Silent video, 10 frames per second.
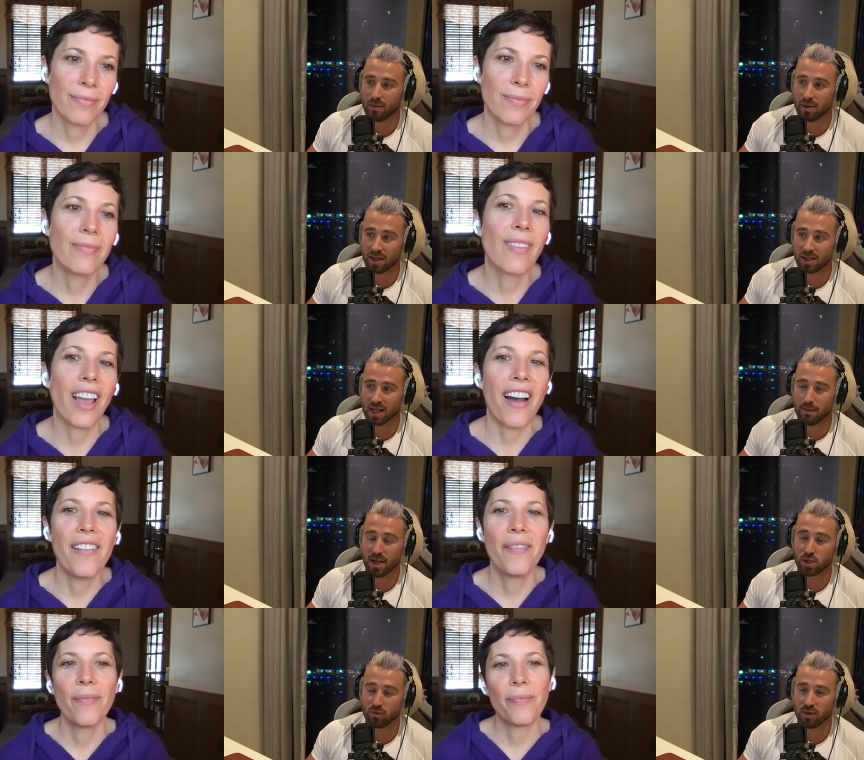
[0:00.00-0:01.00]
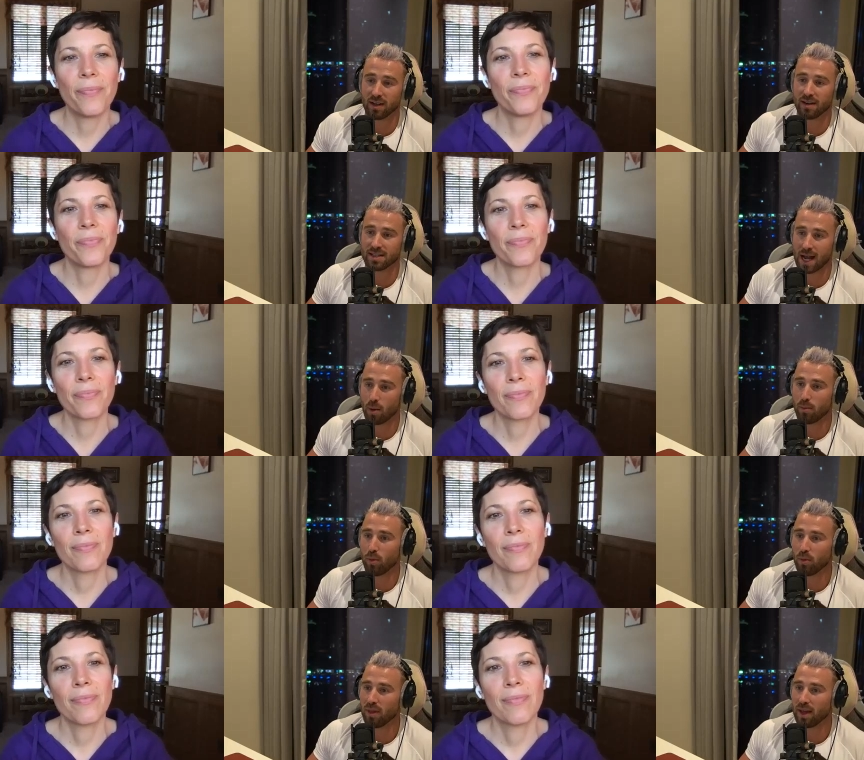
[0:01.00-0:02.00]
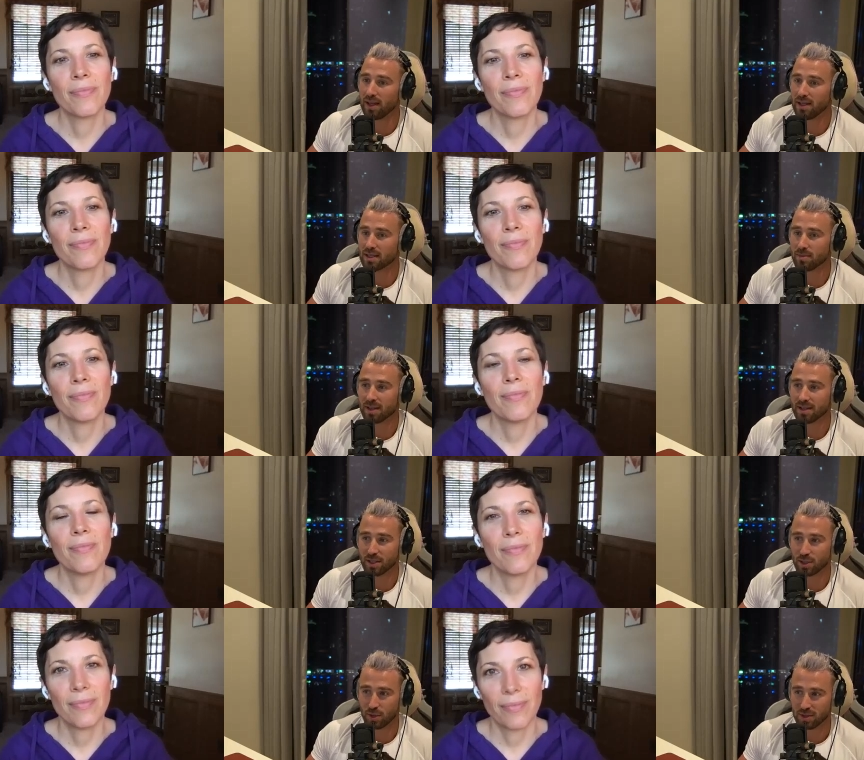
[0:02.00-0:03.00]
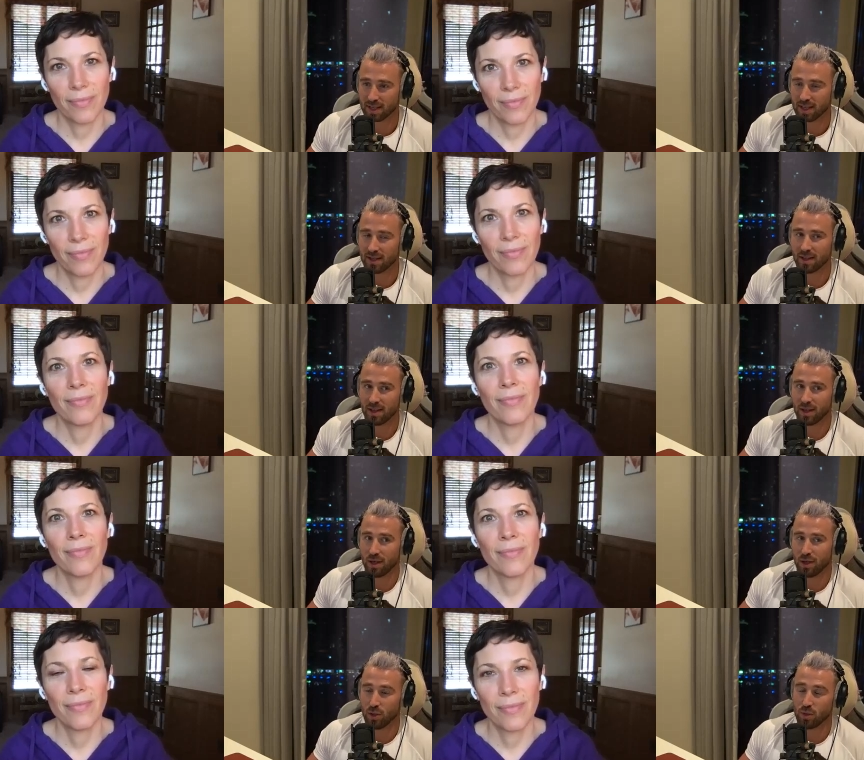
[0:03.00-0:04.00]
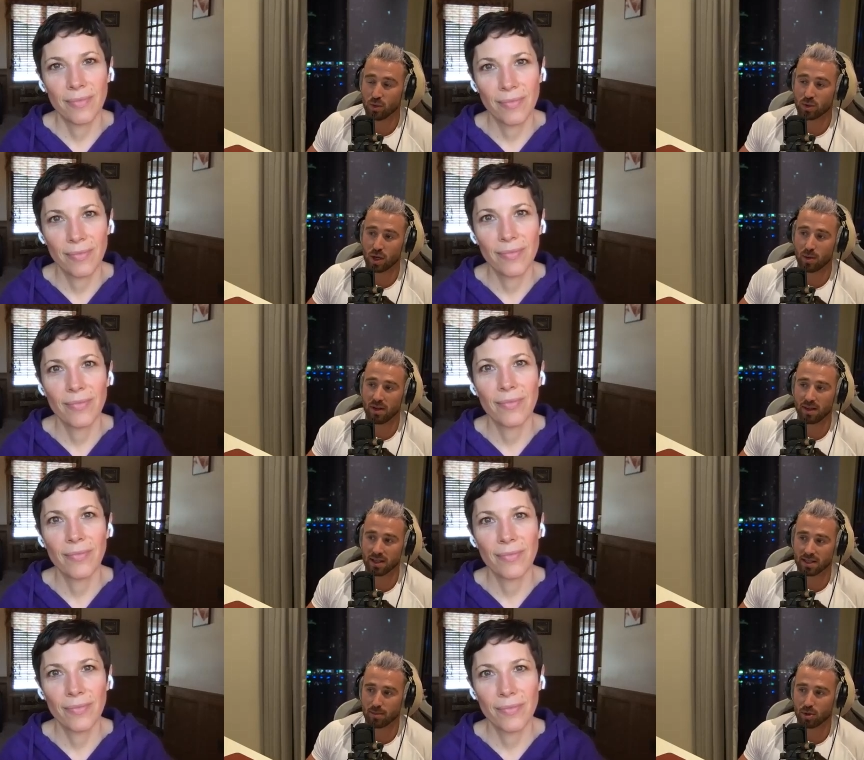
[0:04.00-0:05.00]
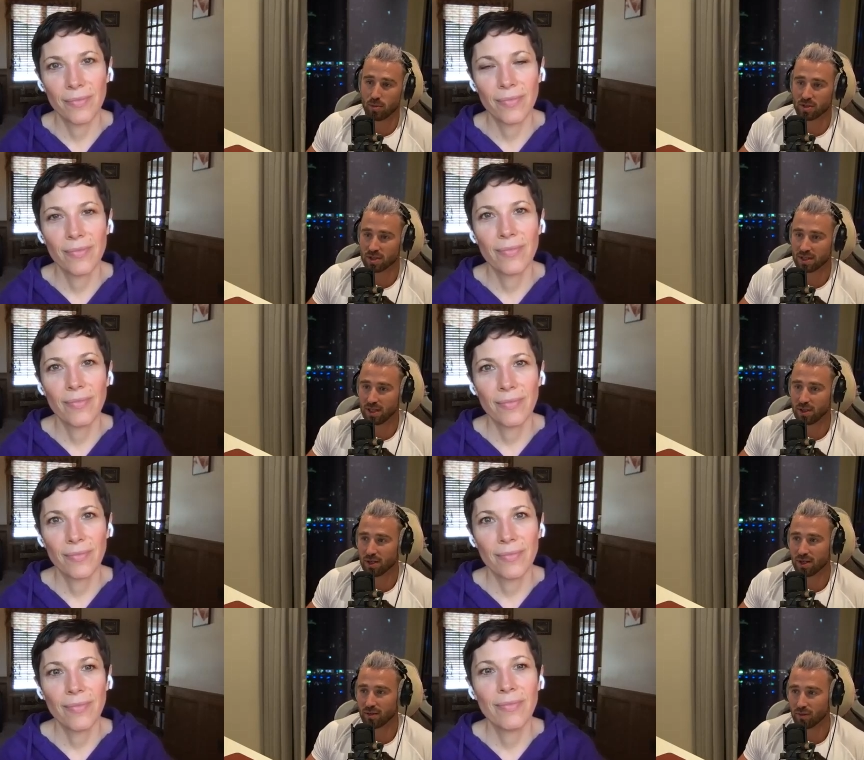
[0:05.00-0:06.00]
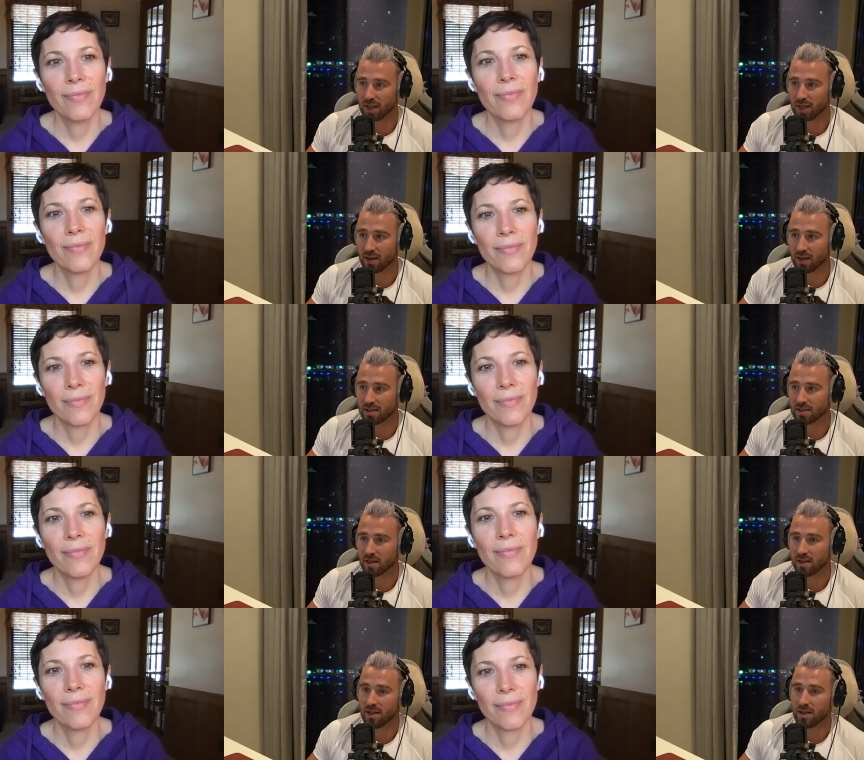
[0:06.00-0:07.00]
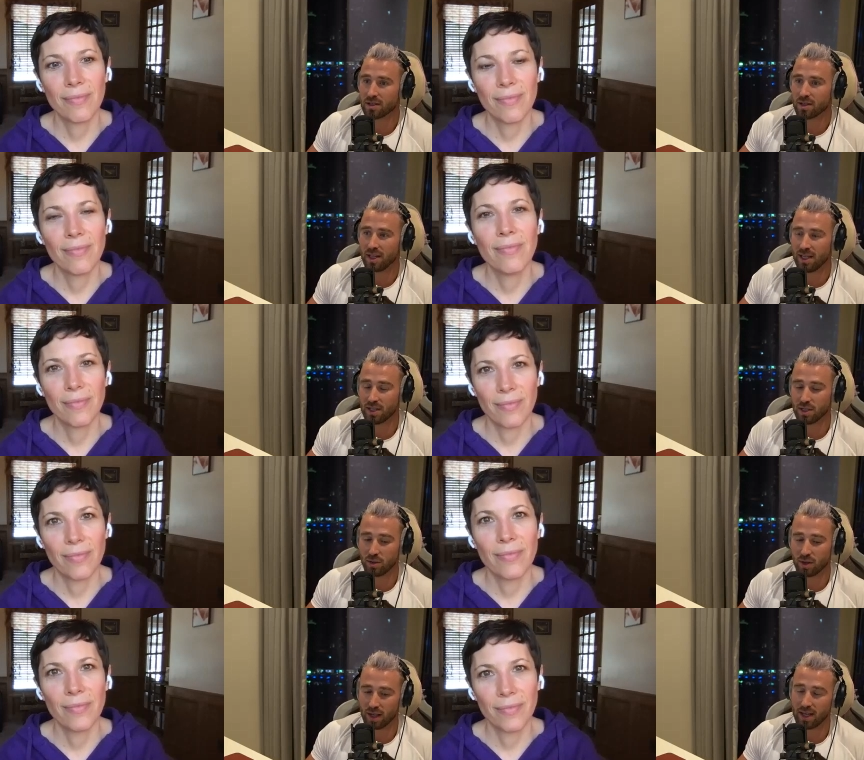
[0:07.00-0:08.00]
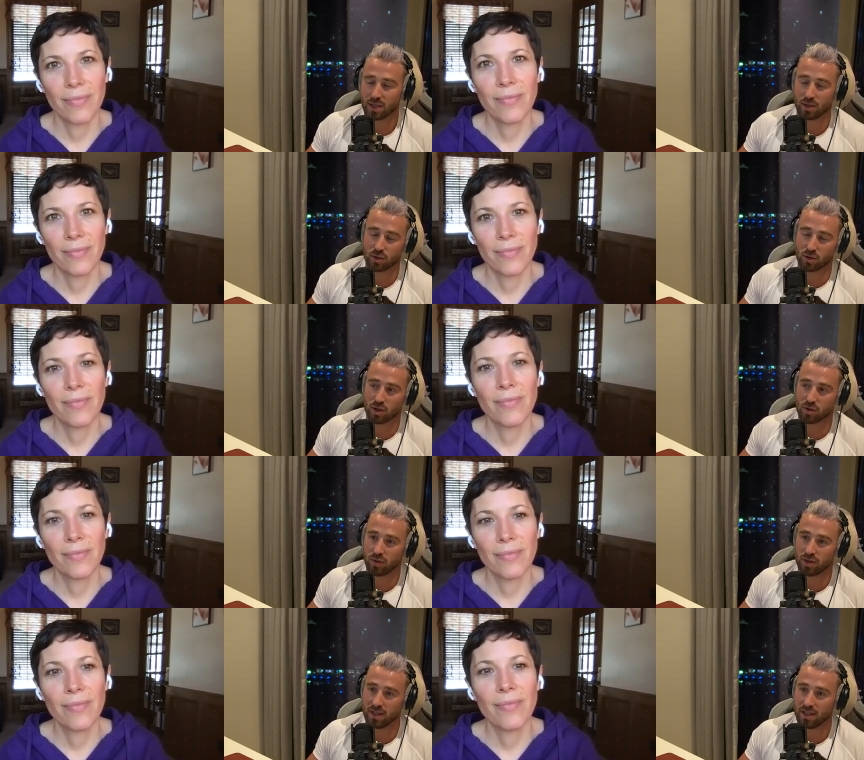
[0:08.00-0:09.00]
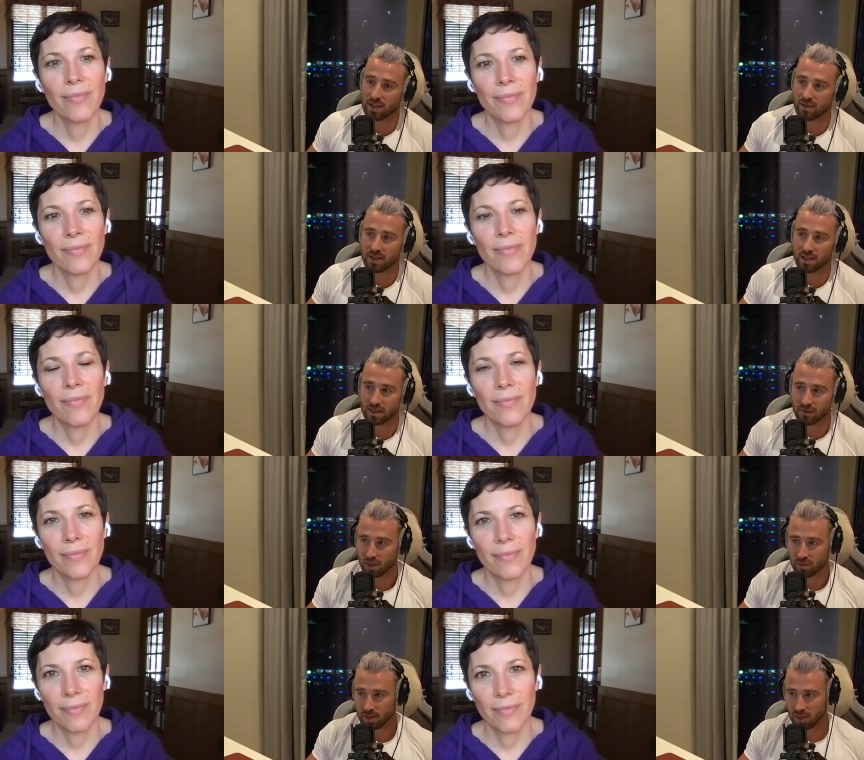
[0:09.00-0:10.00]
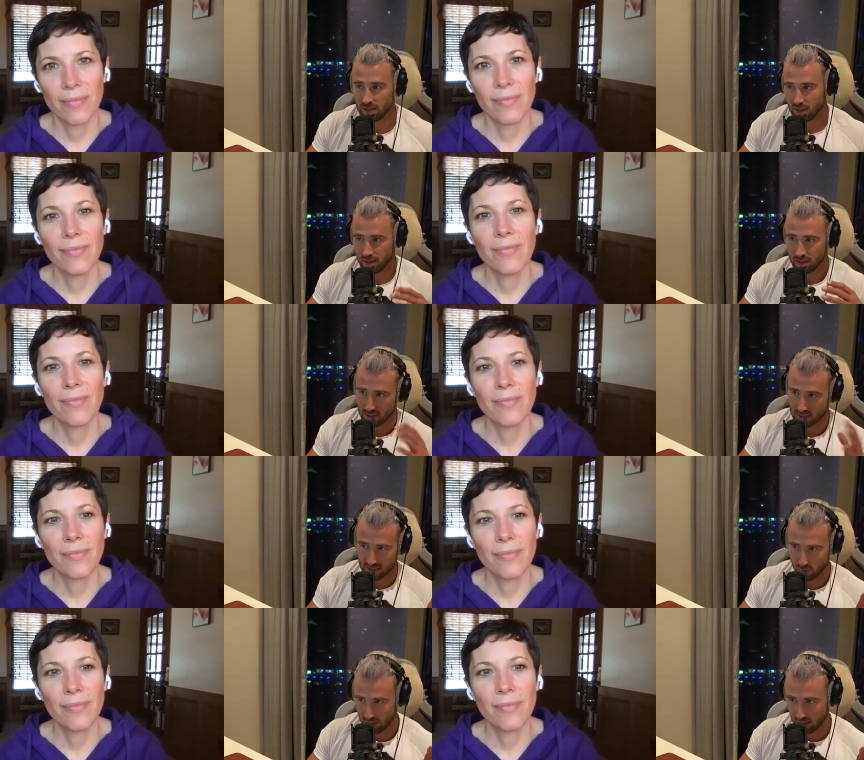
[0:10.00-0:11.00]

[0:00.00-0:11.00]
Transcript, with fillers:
Speaker 1: because yeah. it makes you realize how important that is. Because as you said, you do so many things subconsciously you don't even realize. So the easier you can get into structure and routine, the easier it is for you to be successful with